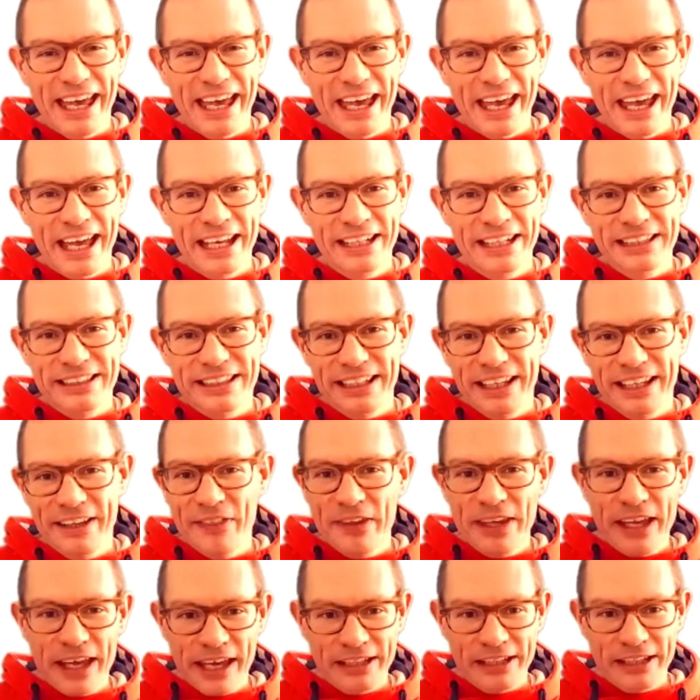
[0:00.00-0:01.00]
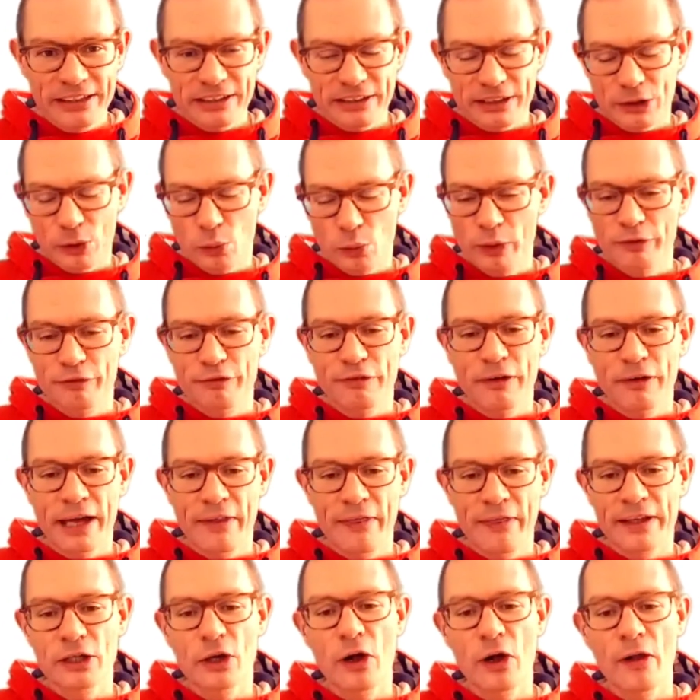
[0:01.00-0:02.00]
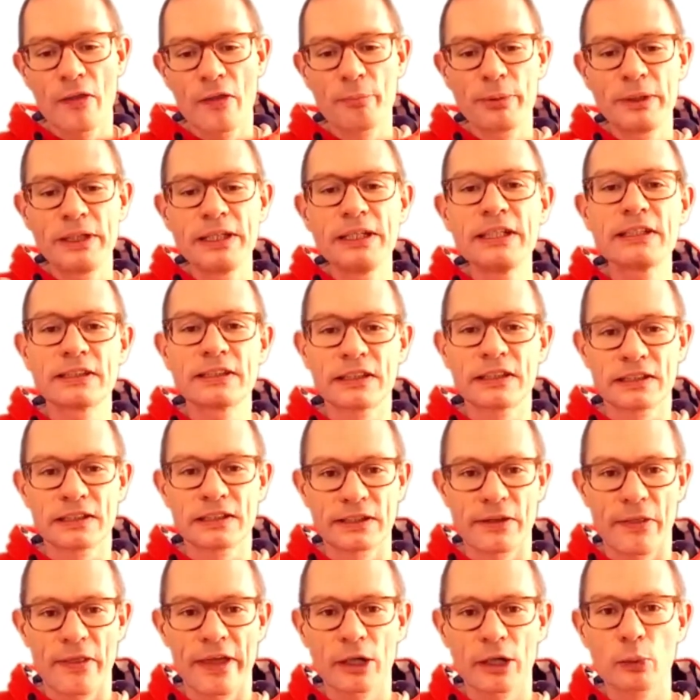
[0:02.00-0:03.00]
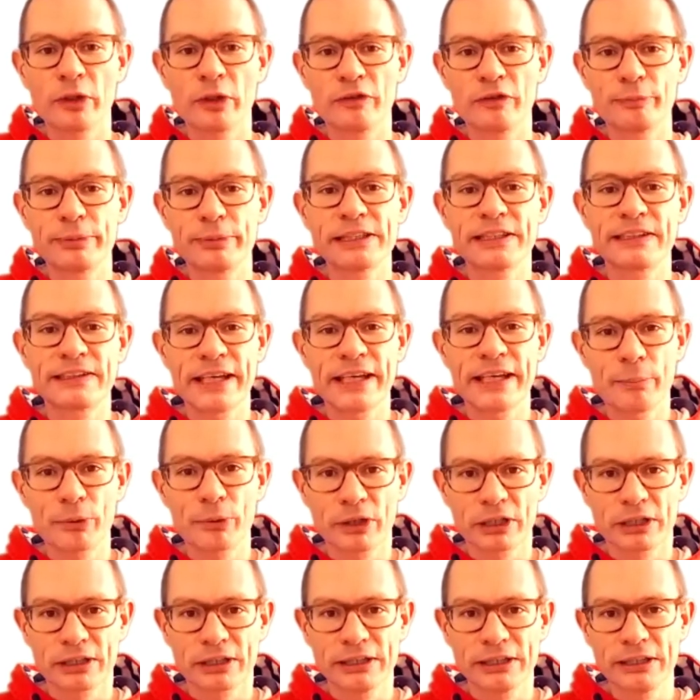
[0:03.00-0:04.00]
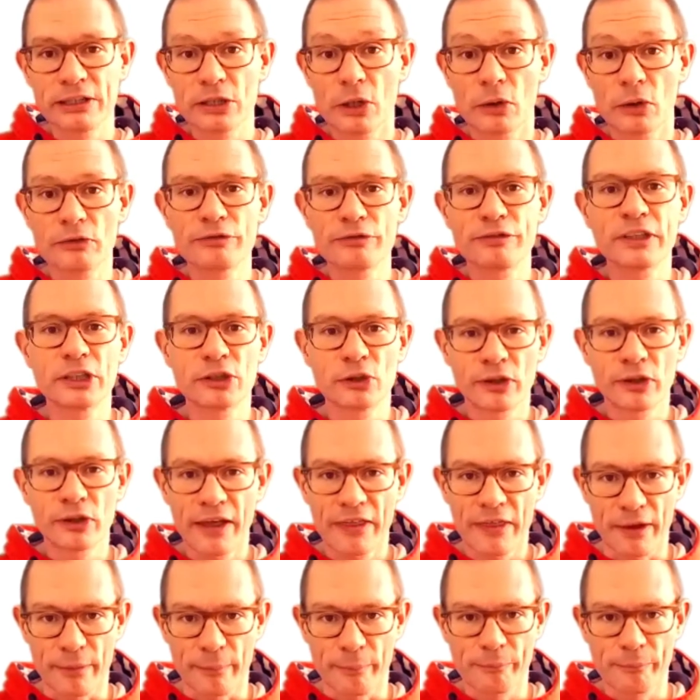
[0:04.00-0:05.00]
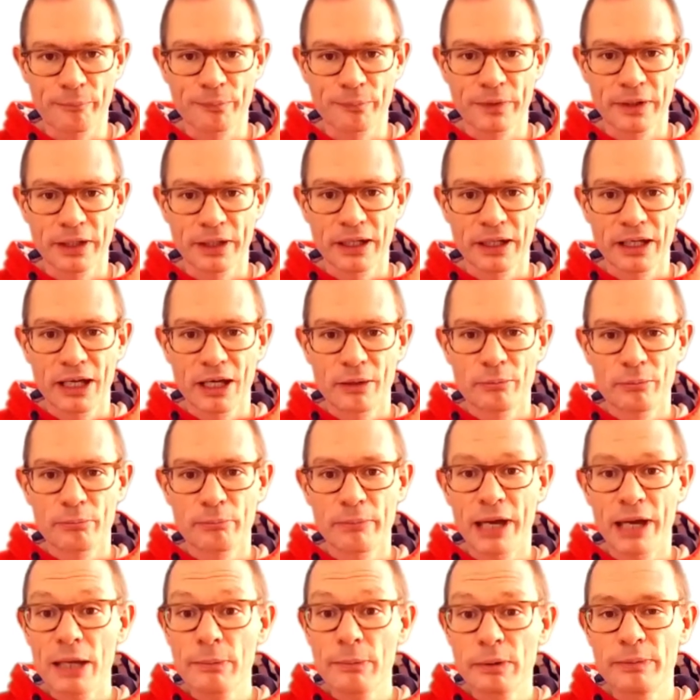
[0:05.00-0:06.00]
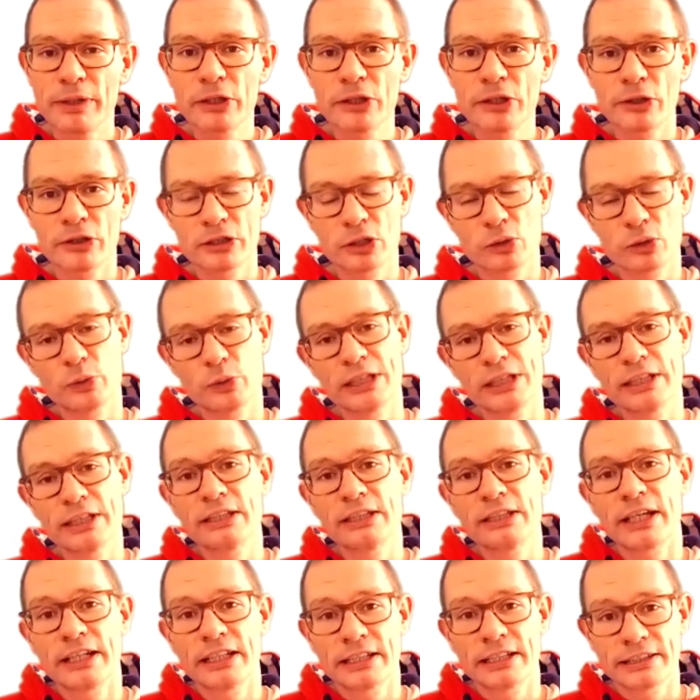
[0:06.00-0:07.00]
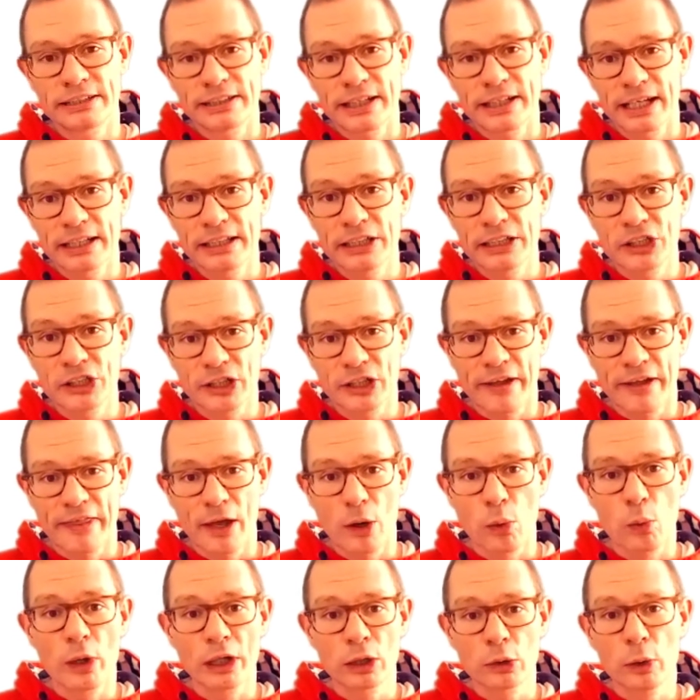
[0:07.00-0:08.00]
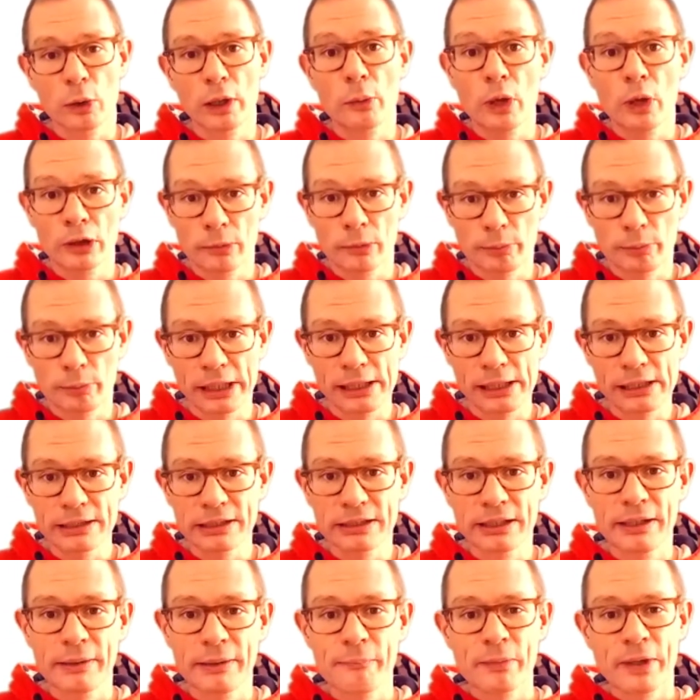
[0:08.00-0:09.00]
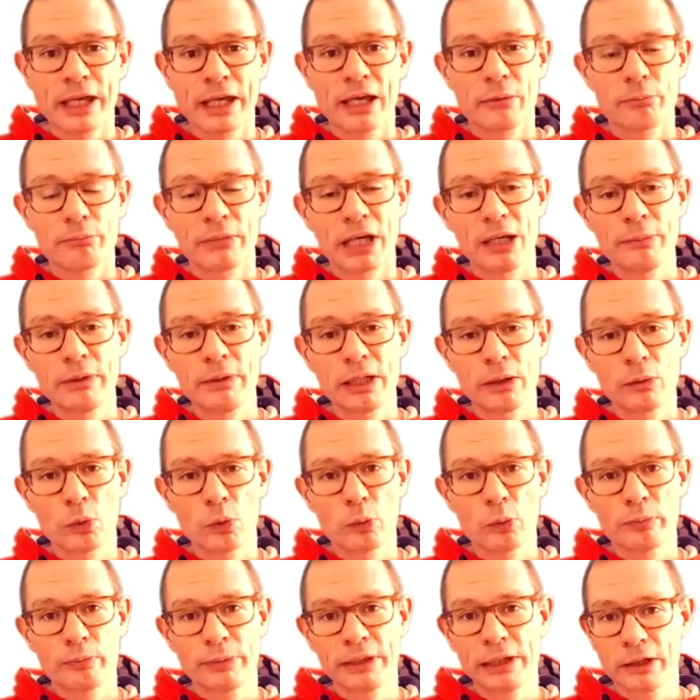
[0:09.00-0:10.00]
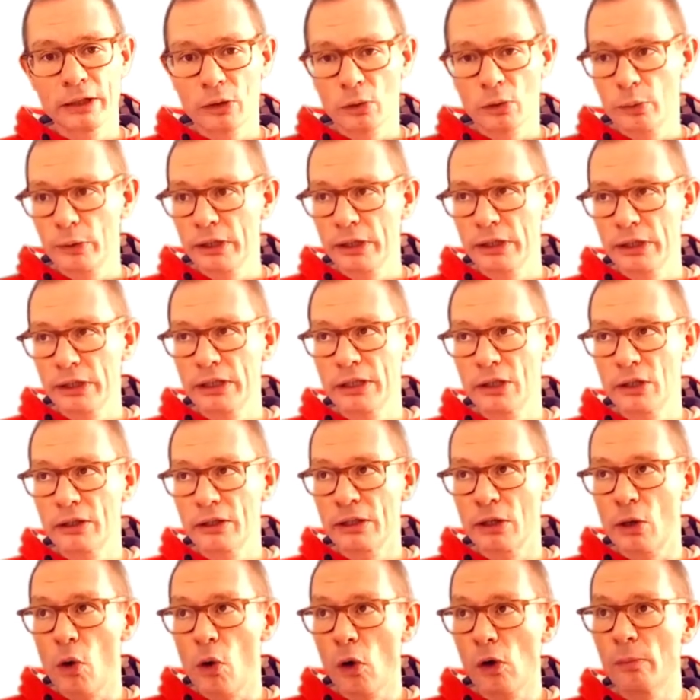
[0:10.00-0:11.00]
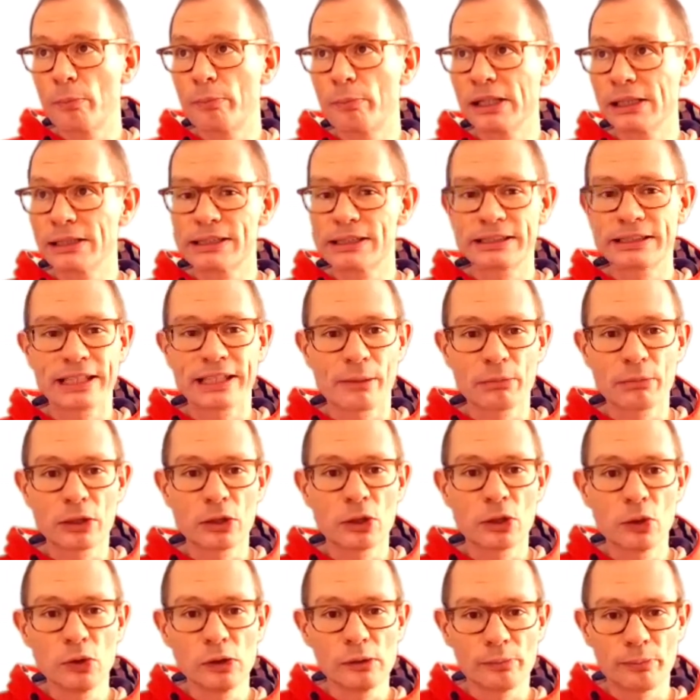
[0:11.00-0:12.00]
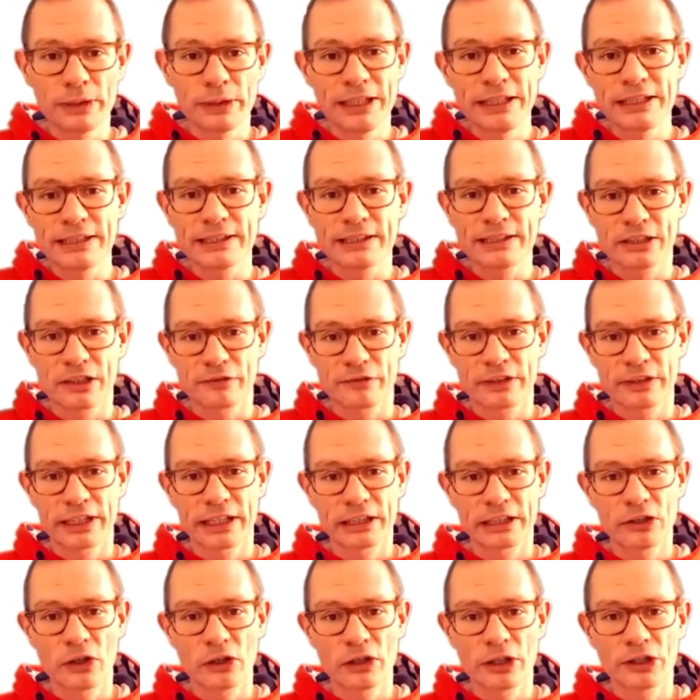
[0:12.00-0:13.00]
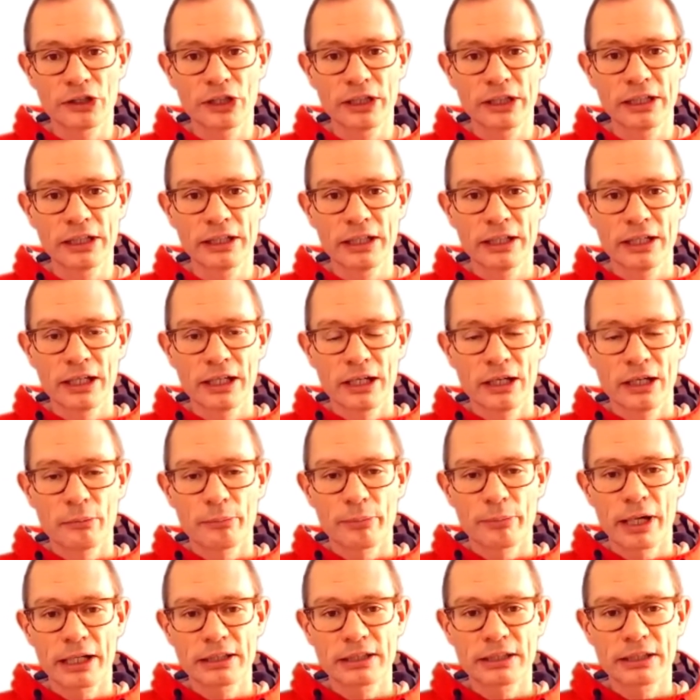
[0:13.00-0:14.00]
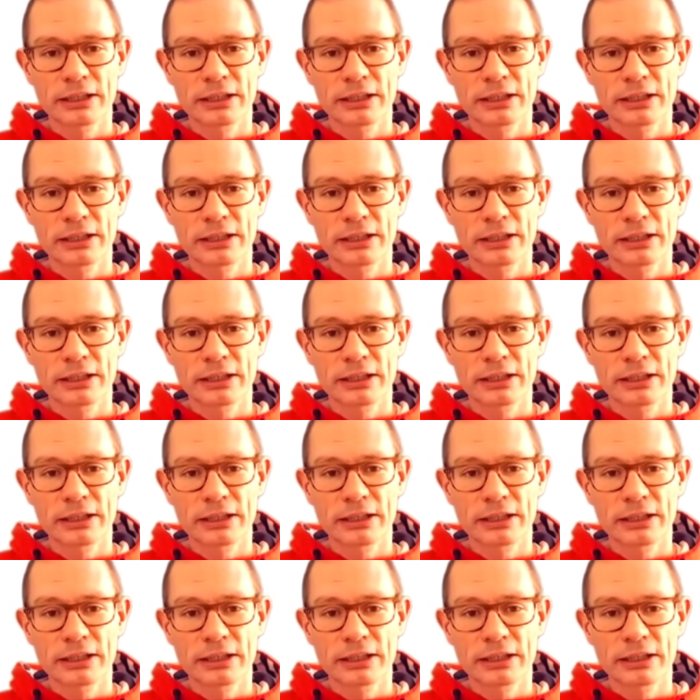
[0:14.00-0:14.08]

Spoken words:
And in the end, we find that all the pieces that we've built separately don't fit together. Maybe because we didn't understand each other what we want to build. Maybe we all built some cool pieces of technology, but